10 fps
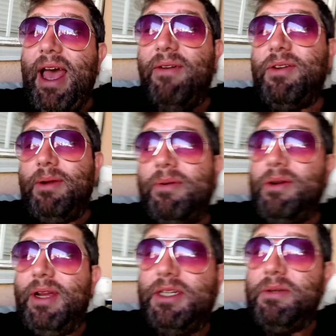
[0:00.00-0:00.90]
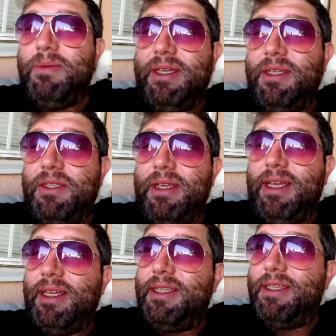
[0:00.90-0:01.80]
after immigration, because I
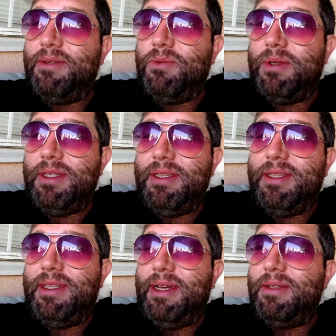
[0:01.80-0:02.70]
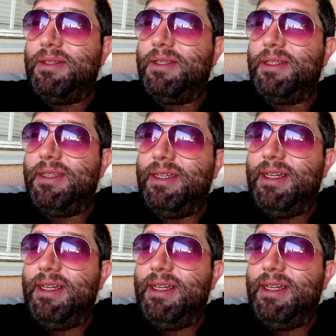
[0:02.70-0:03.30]
guess that's.